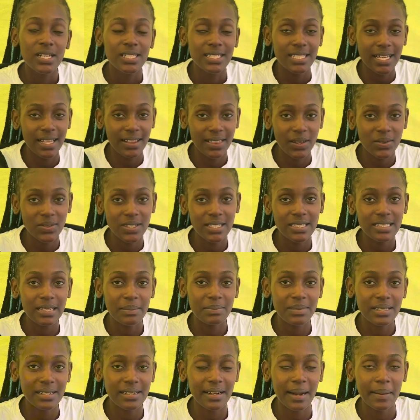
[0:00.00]
10,000
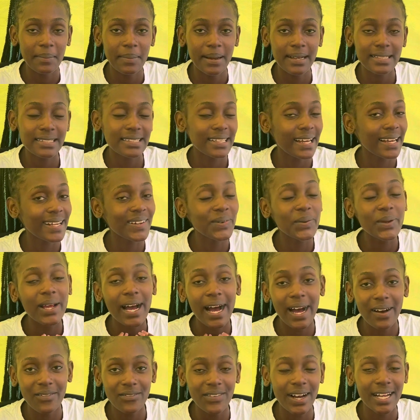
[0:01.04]
subscribers and we
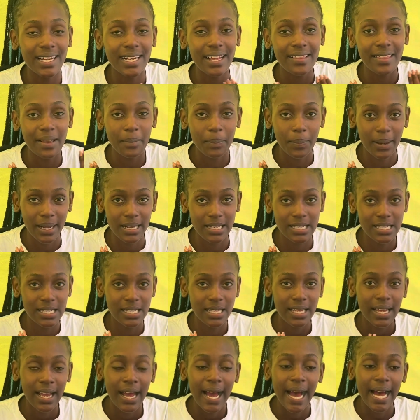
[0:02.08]
have another party
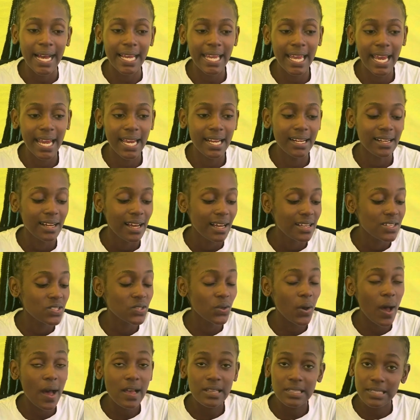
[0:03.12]
again
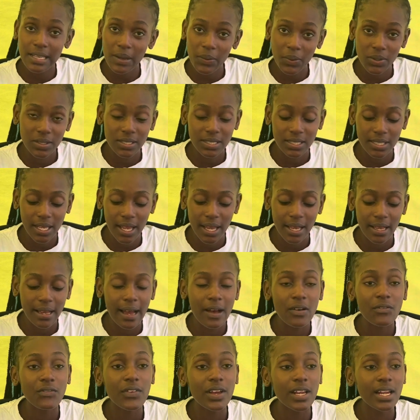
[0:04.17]
so as i was saying
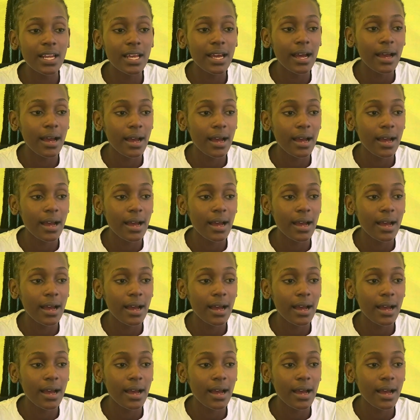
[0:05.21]
i'm very